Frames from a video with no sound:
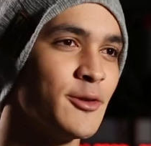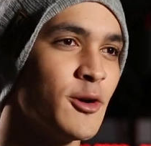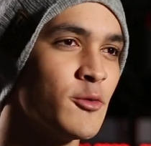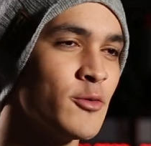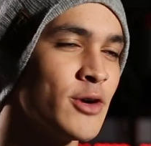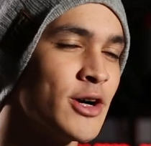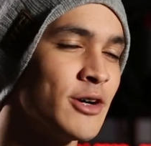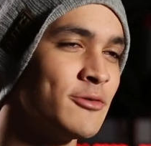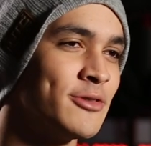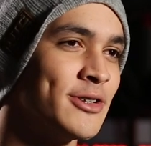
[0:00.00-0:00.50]
no
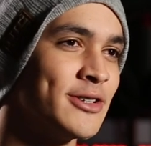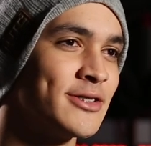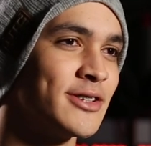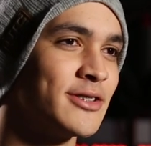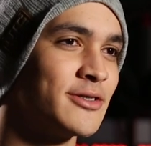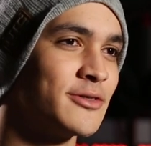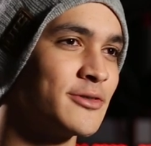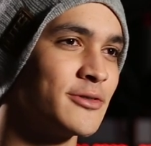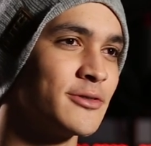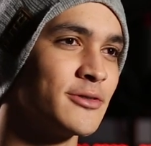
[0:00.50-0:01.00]
one
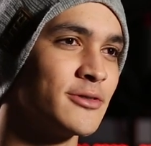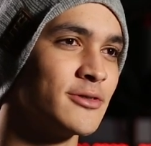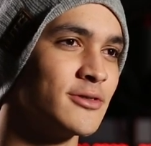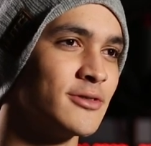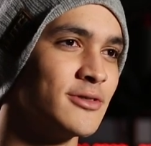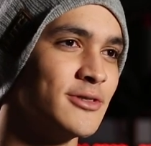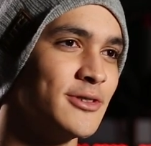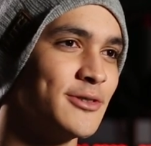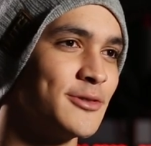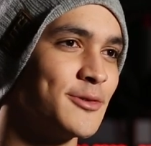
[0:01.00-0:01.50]
wanted
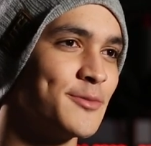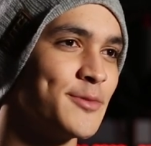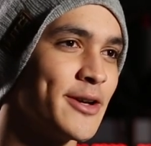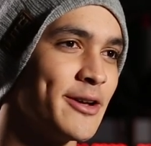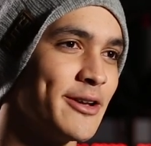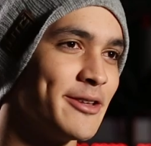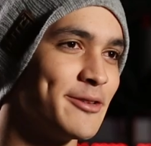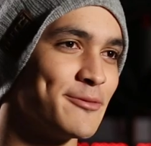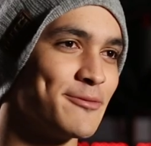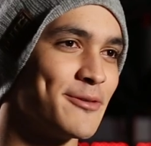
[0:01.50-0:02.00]
to, to be
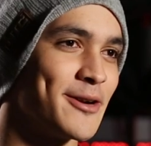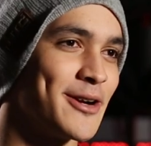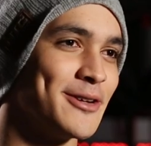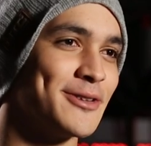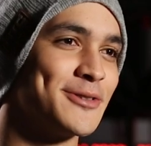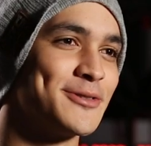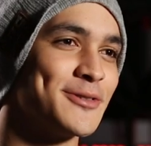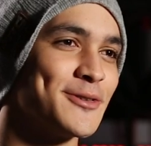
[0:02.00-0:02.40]
an entry-fragger,